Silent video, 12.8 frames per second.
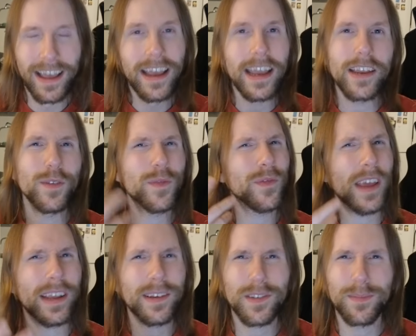And you
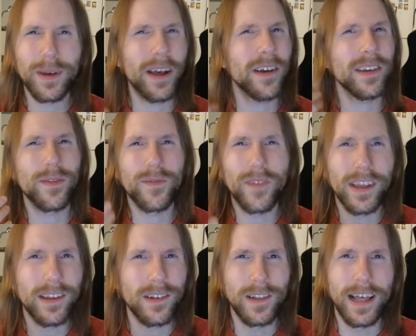fake a smile, you
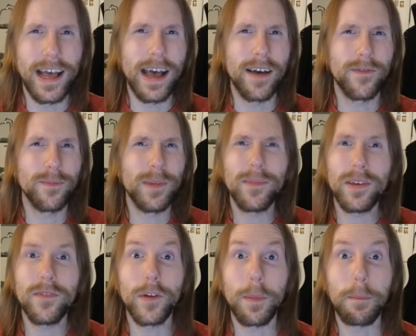fake a laugh, maybe
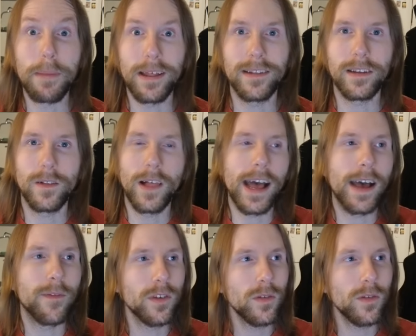even a belly laugh.